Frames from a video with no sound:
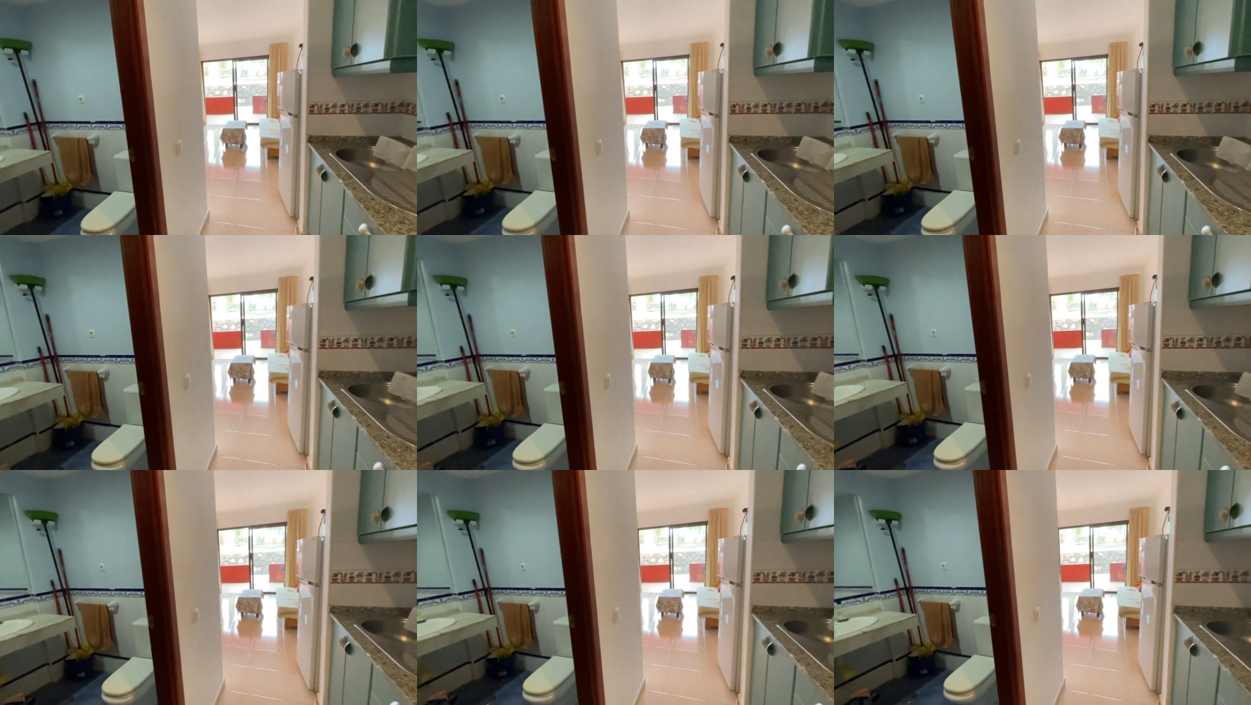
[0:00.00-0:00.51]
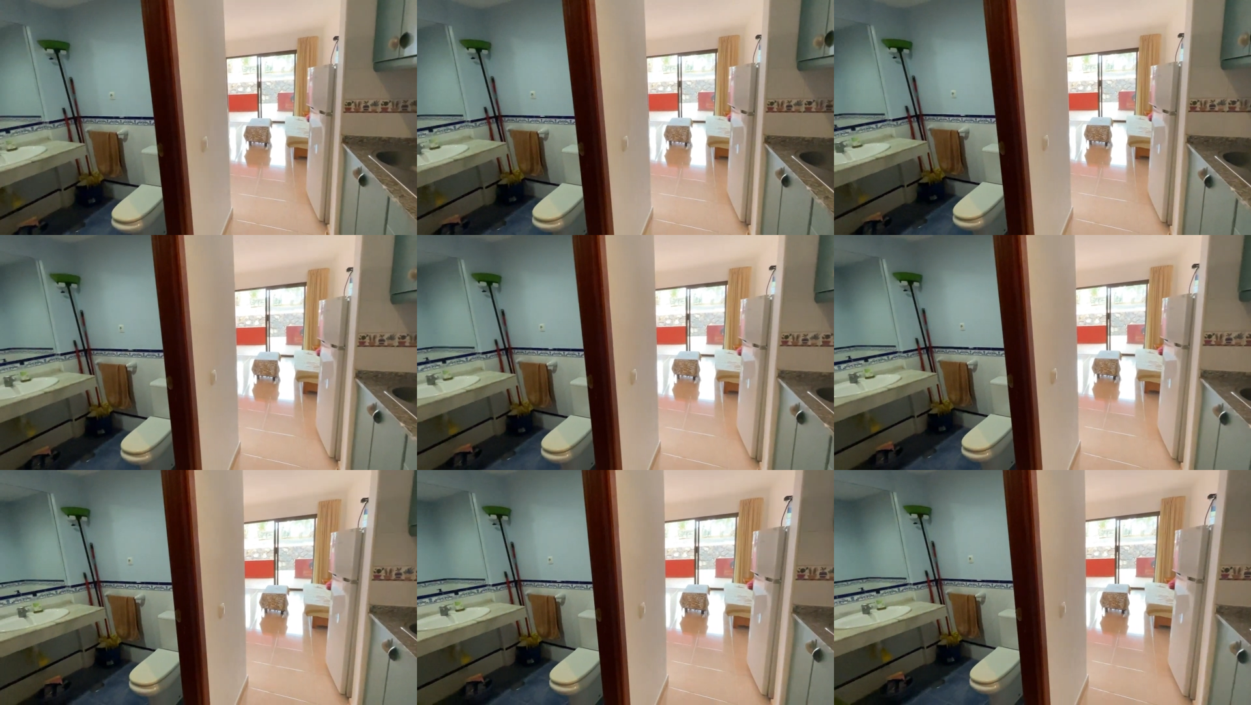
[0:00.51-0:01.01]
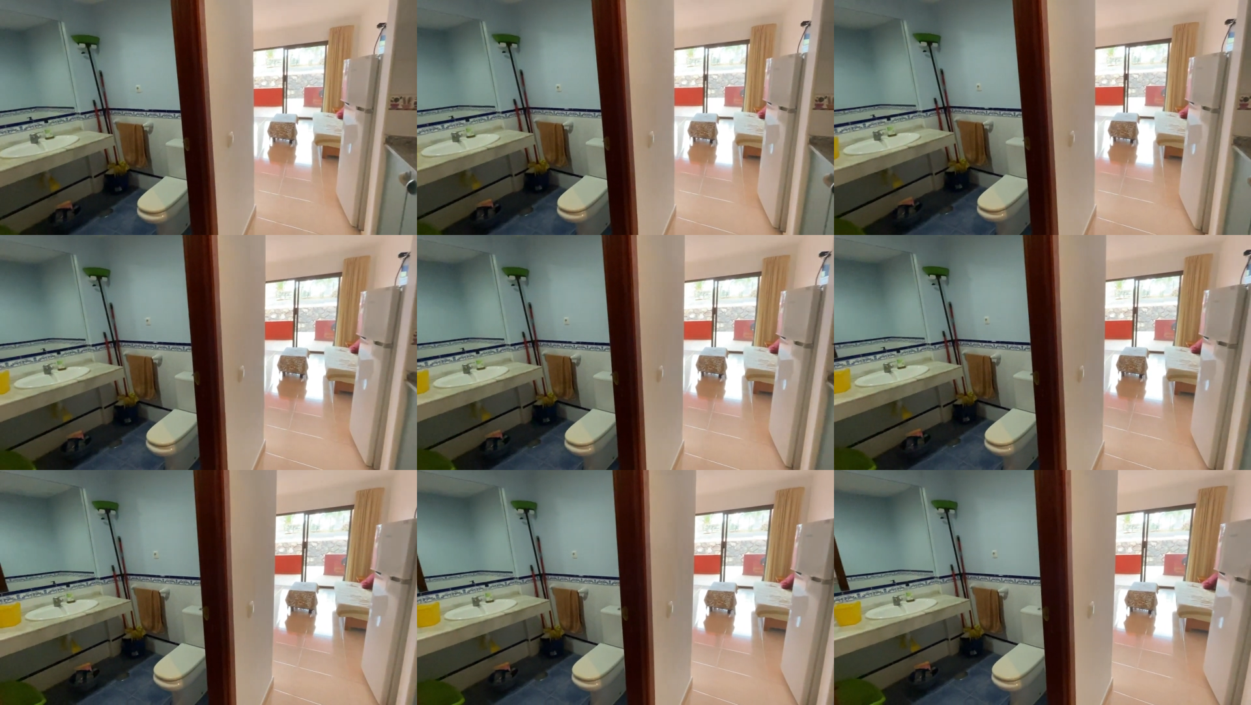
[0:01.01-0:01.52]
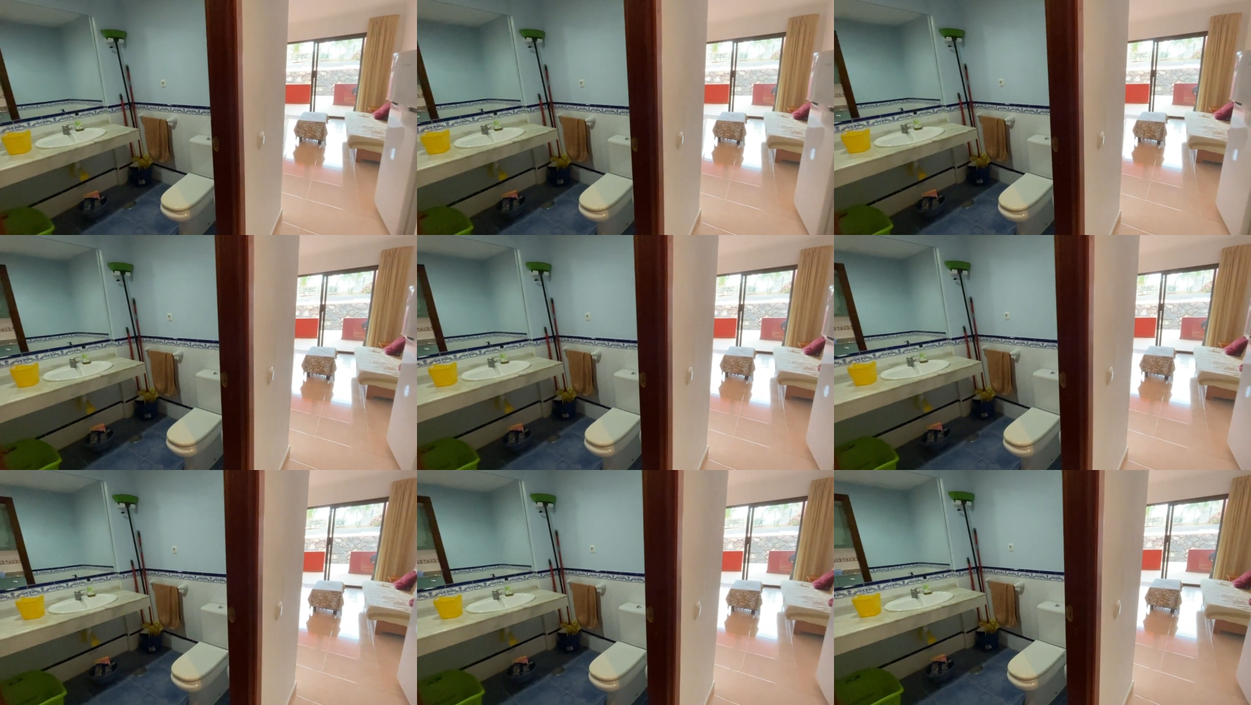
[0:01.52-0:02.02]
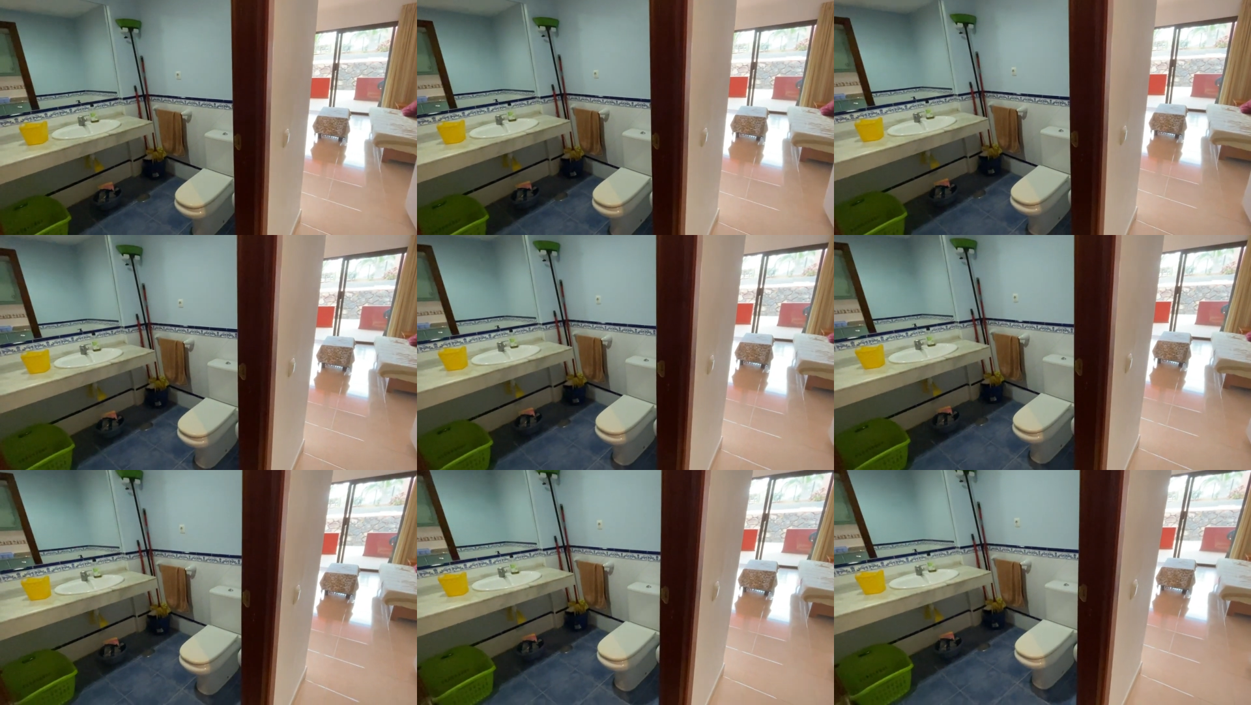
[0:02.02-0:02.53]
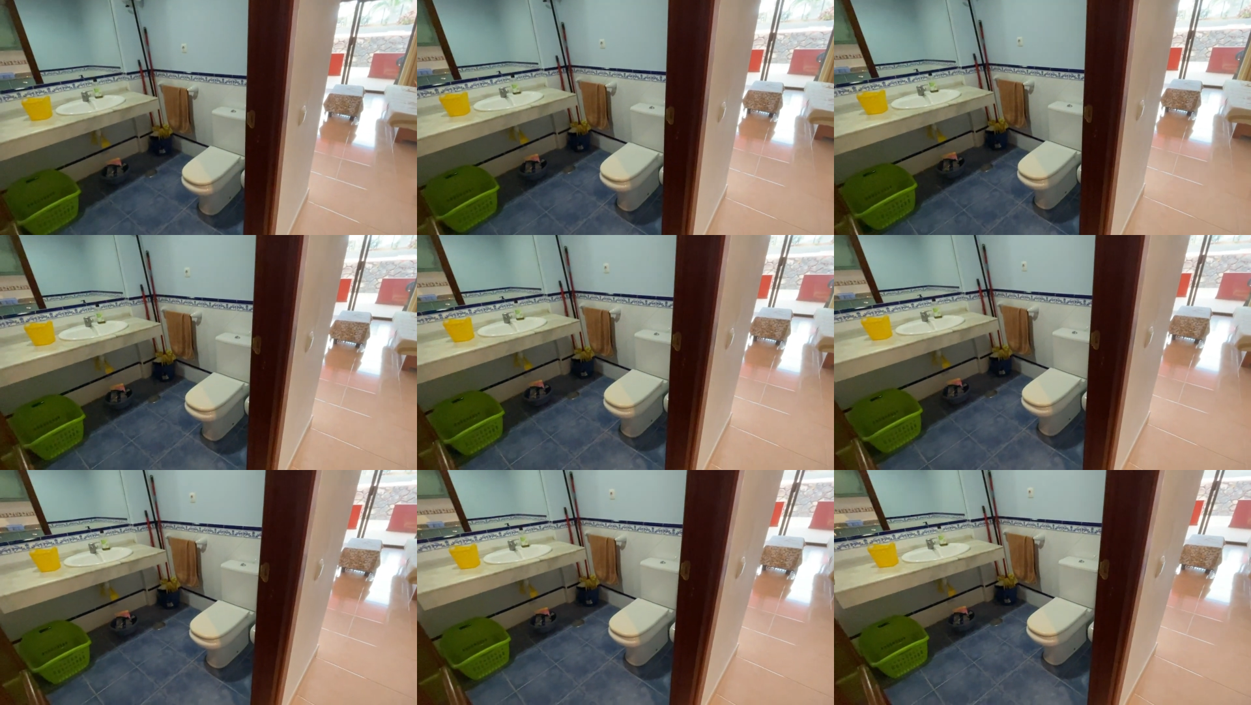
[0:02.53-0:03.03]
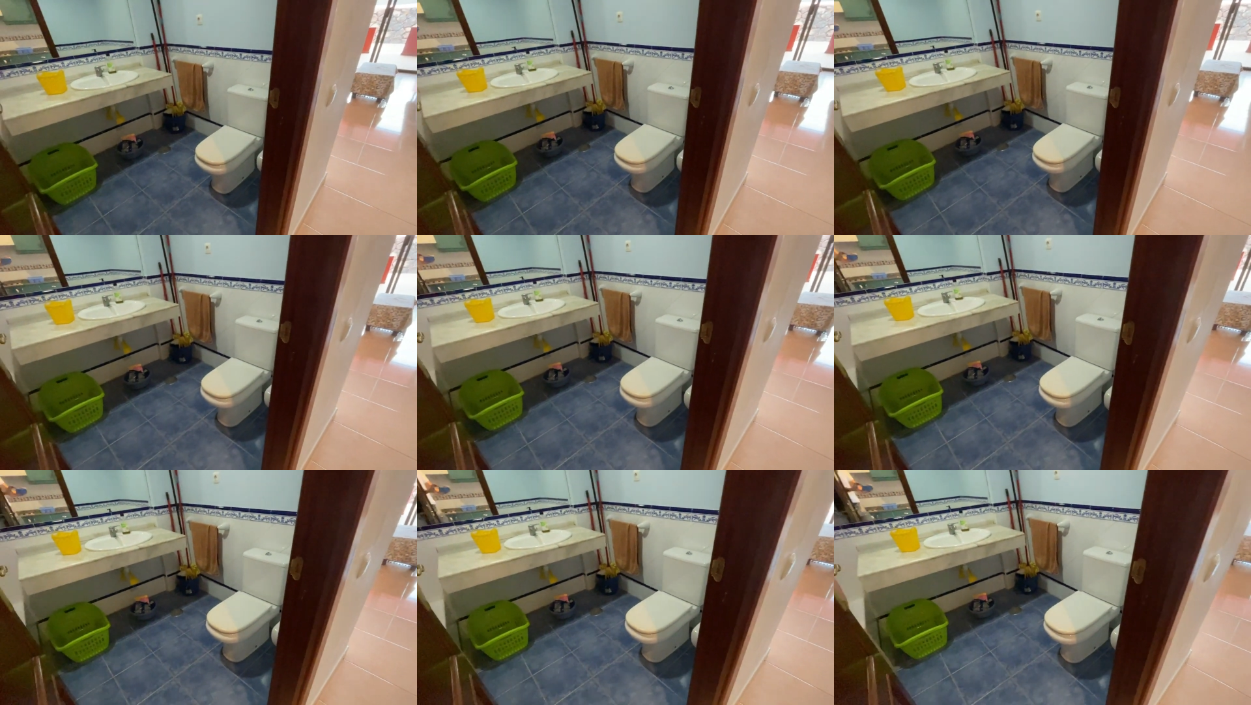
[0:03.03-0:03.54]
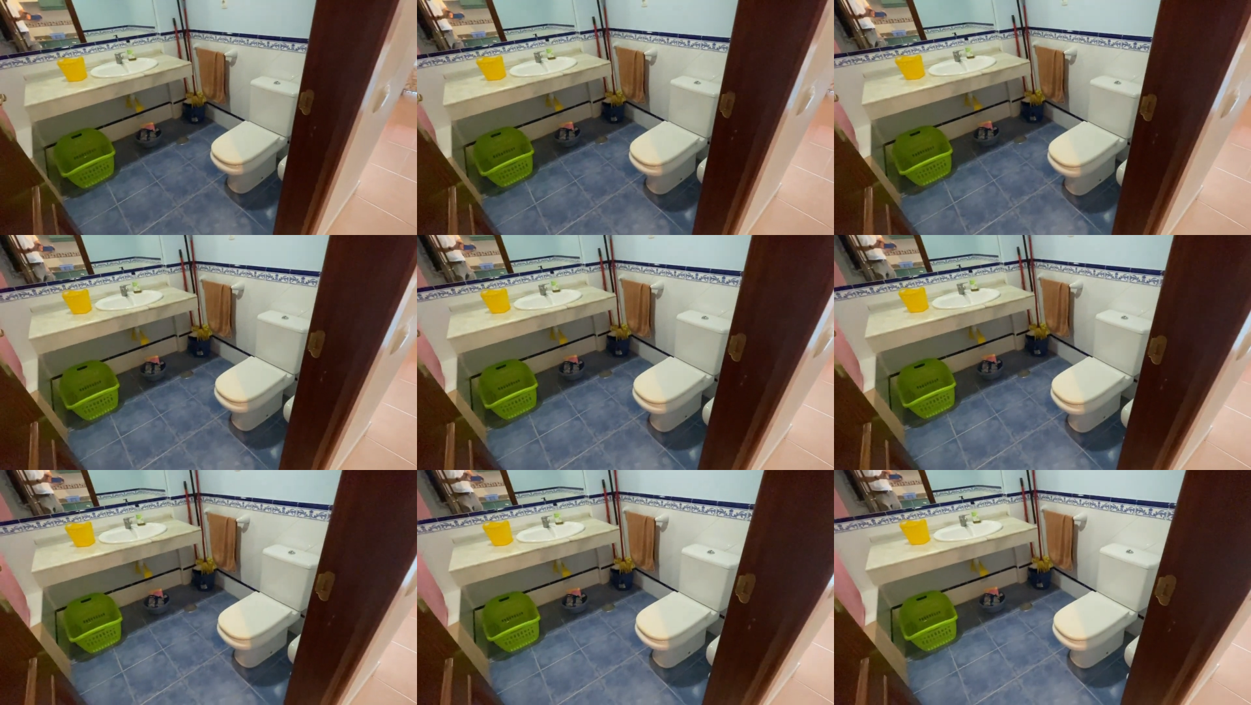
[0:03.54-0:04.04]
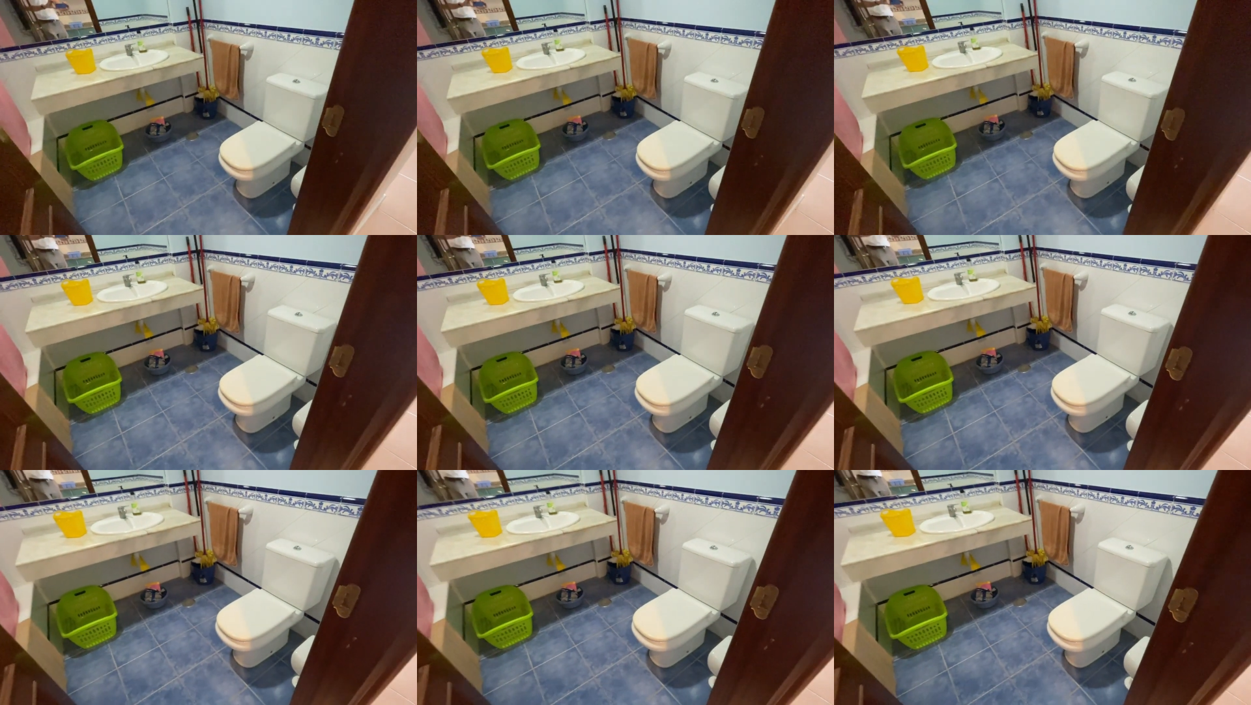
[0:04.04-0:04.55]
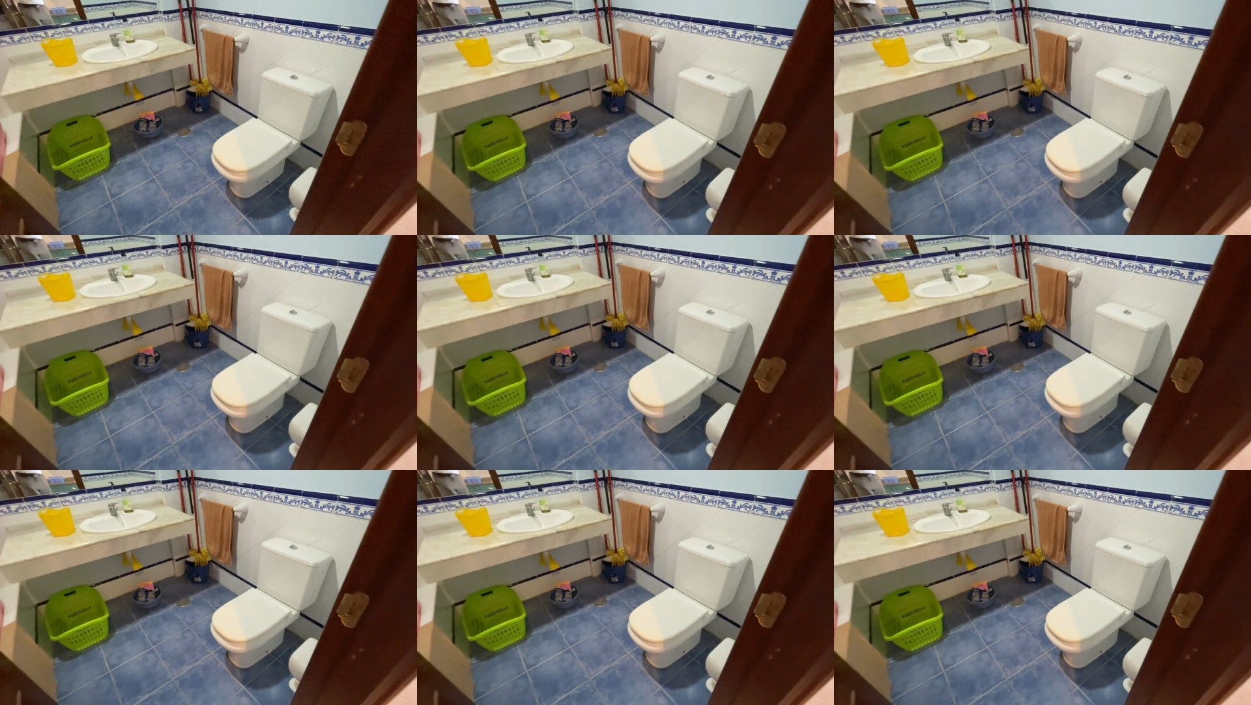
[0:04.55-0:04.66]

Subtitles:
Nobody's mouth can be seen.